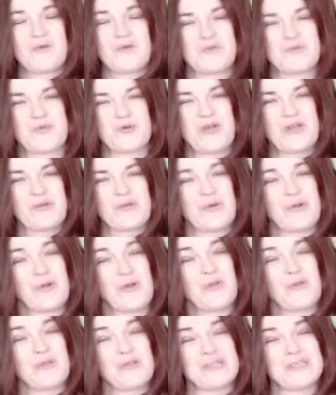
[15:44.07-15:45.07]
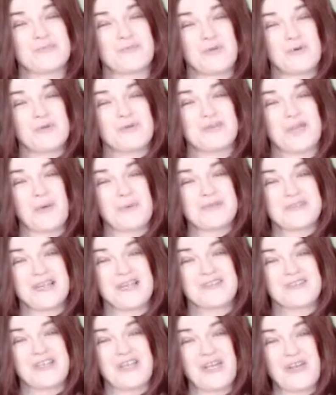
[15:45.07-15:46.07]
It's probably one of the only sports I was
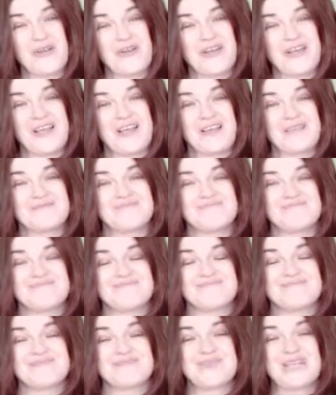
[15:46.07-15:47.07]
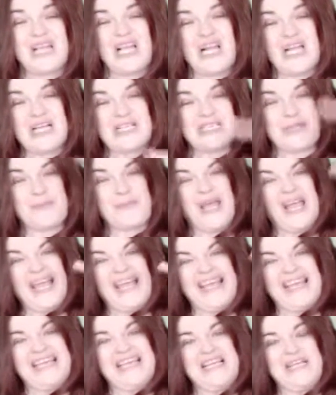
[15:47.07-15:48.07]
actually good at because of my
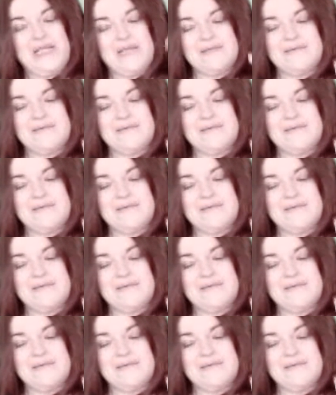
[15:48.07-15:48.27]
height.